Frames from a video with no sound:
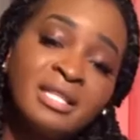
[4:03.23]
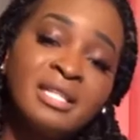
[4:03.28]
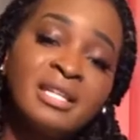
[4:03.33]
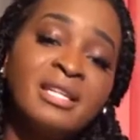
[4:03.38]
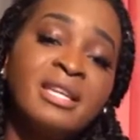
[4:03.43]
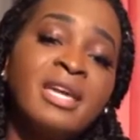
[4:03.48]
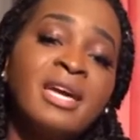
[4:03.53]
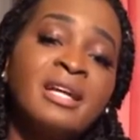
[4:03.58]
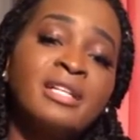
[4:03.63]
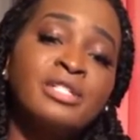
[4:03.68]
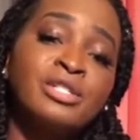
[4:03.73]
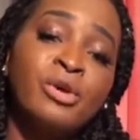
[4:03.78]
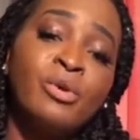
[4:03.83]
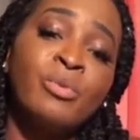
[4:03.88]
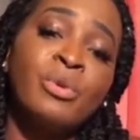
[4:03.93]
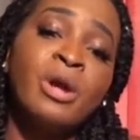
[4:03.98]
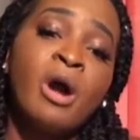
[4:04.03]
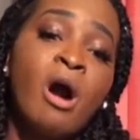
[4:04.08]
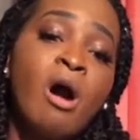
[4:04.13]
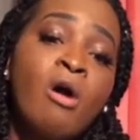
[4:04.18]
next. So
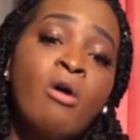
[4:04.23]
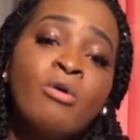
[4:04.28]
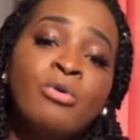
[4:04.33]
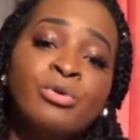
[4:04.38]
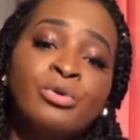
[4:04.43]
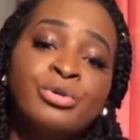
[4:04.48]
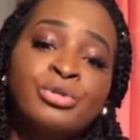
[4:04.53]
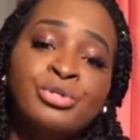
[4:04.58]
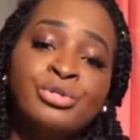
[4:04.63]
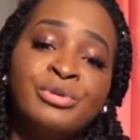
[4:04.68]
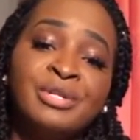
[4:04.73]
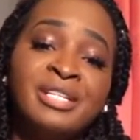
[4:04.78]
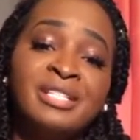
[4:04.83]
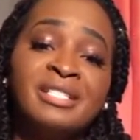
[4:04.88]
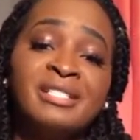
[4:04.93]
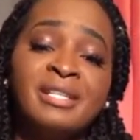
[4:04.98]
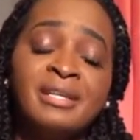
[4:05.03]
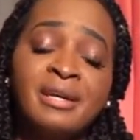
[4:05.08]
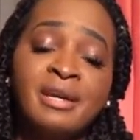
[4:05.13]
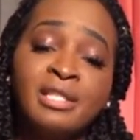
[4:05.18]
we all doing this
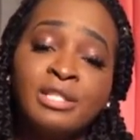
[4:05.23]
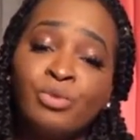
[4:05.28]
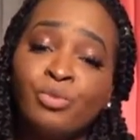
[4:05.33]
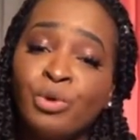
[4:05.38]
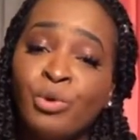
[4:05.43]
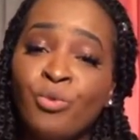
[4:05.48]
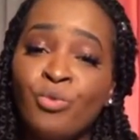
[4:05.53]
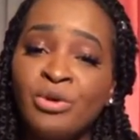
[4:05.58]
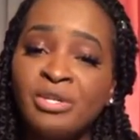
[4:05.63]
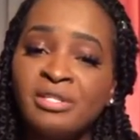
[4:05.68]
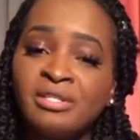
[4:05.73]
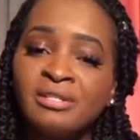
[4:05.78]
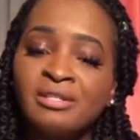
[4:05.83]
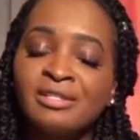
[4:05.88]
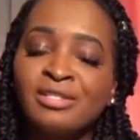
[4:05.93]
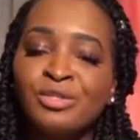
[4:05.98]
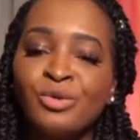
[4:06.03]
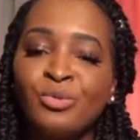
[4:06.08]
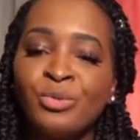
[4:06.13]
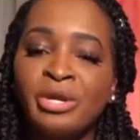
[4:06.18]
together. When one
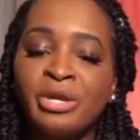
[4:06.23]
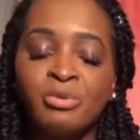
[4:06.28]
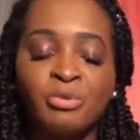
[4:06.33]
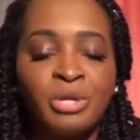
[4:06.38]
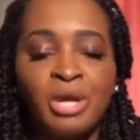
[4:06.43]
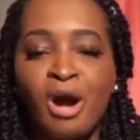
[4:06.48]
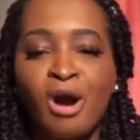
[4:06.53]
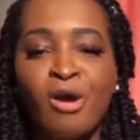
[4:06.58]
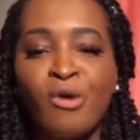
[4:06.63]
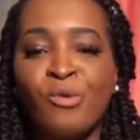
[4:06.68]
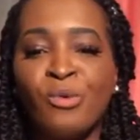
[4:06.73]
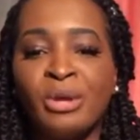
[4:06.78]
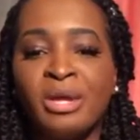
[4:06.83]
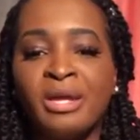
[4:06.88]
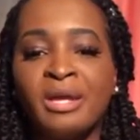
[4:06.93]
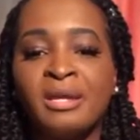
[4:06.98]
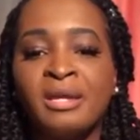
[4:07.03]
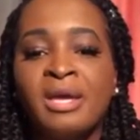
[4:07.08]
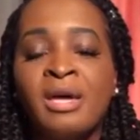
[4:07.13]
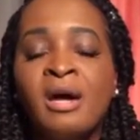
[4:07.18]
sister win, we all
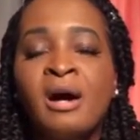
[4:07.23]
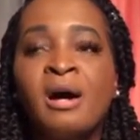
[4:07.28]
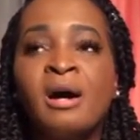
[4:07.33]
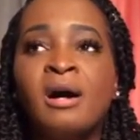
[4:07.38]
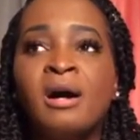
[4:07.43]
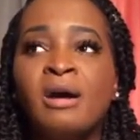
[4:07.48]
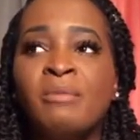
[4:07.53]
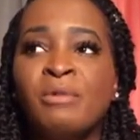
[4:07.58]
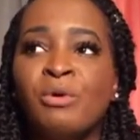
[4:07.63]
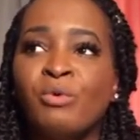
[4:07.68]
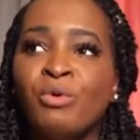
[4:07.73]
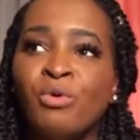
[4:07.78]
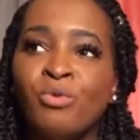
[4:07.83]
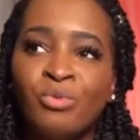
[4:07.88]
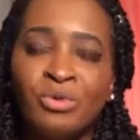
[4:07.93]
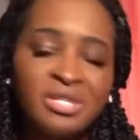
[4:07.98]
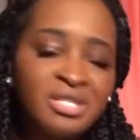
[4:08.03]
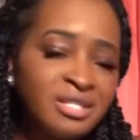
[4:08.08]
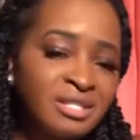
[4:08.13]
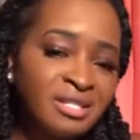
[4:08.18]
win. And when
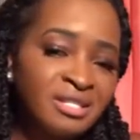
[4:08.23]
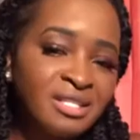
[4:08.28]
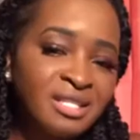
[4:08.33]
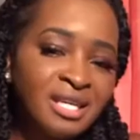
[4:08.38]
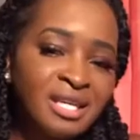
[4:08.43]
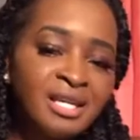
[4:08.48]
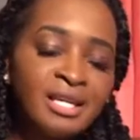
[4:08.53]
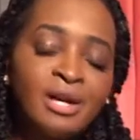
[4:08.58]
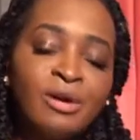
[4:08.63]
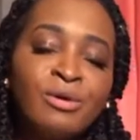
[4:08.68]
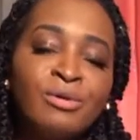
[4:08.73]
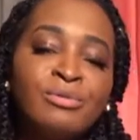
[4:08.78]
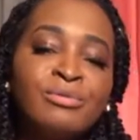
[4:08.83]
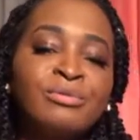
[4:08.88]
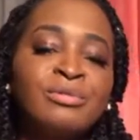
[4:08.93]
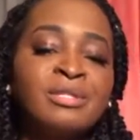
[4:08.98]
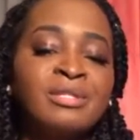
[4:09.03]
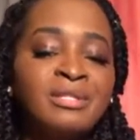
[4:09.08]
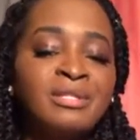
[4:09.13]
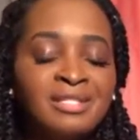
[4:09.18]
one sister get
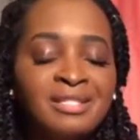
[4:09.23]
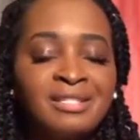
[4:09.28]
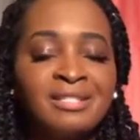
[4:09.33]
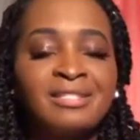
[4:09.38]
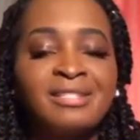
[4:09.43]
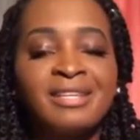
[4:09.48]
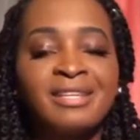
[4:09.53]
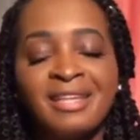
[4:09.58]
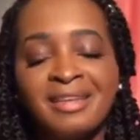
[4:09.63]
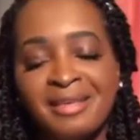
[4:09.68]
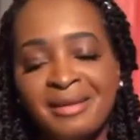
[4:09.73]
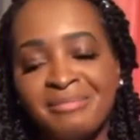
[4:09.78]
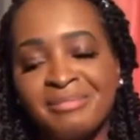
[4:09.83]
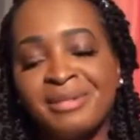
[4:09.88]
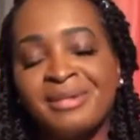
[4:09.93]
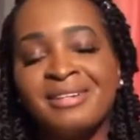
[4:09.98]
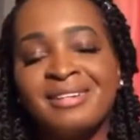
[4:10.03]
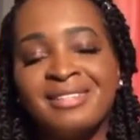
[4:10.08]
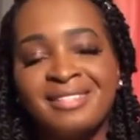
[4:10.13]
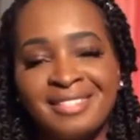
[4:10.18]
on, the sister can help
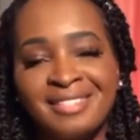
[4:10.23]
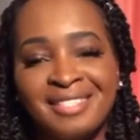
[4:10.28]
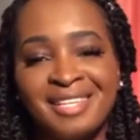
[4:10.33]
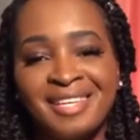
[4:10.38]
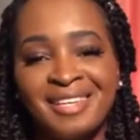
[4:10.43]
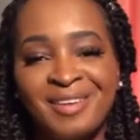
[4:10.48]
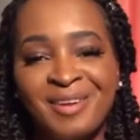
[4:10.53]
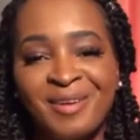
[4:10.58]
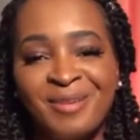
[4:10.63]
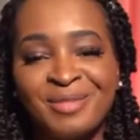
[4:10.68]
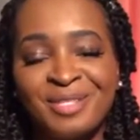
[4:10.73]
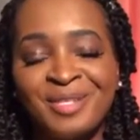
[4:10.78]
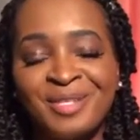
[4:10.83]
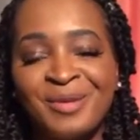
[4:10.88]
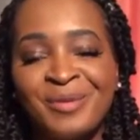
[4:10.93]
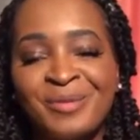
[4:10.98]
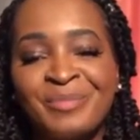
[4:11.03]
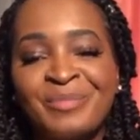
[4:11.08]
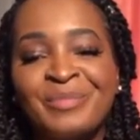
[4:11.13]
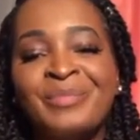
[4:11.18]
the others get on.
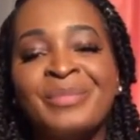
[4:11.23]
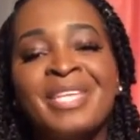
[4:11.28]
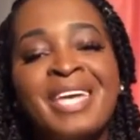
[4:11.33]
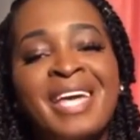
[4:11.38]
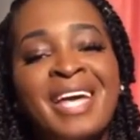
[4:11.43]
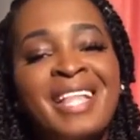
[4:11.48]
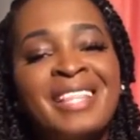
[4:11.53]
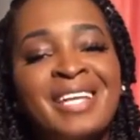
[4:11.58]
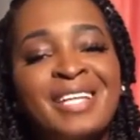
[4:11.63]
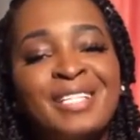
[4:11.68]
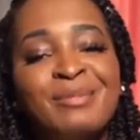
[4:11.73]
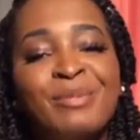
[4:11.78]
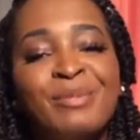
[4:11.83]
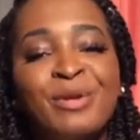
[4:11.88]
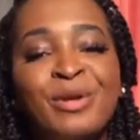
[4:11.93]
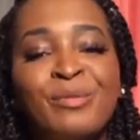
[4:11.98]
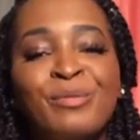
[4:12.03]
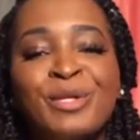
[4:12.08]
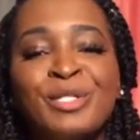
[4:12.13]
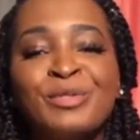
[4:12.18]
So that's
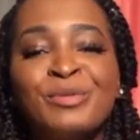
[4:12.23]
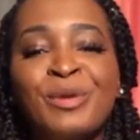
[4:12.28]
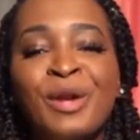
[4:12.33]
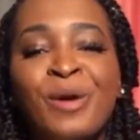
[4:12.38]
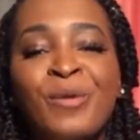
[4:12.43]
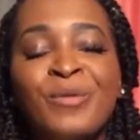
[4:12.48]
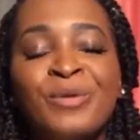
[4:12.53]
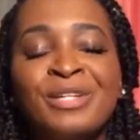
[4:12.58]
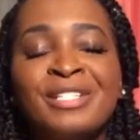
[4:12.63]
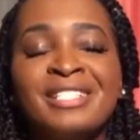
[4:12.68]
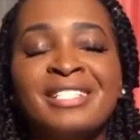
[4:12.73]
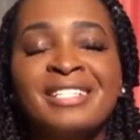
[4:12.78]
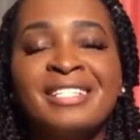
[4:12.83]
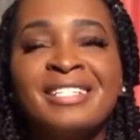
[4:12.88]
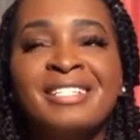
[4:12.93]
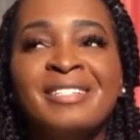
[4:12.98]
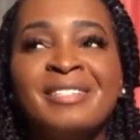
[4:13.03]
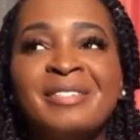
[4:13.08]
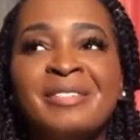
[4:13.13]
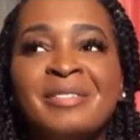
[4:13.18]
pretty much what I want
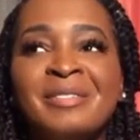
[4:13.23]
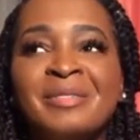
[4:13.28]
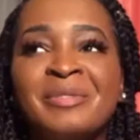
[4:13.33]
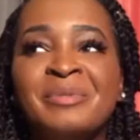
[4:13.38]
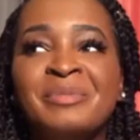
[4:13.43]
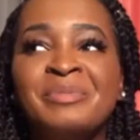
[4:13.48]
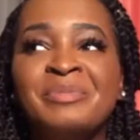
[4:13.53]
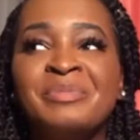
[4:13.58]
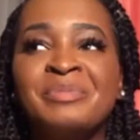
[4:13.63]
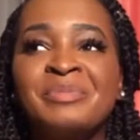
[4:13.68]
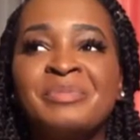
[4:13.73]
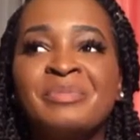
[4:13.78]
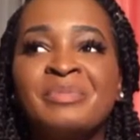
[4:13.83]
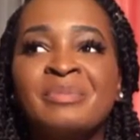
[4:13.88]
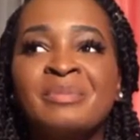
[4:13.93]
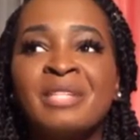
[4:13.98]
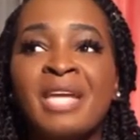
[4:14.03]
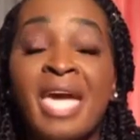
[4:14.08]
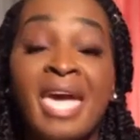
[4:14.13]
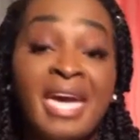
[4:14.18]
to
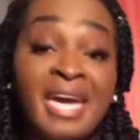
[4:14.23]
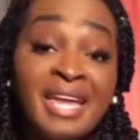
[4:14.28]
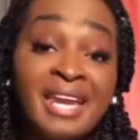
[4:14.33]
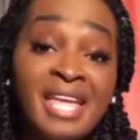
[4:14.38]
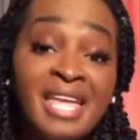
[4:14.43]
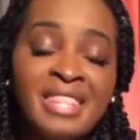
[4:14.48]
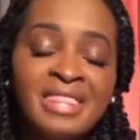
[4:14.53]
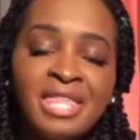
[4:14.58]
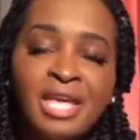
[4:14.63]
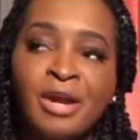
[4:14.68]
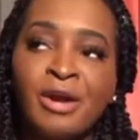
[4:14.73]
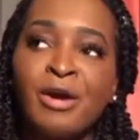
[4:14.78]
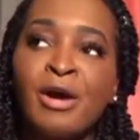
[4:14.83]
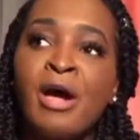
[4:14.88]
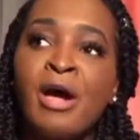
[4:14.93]
add in there.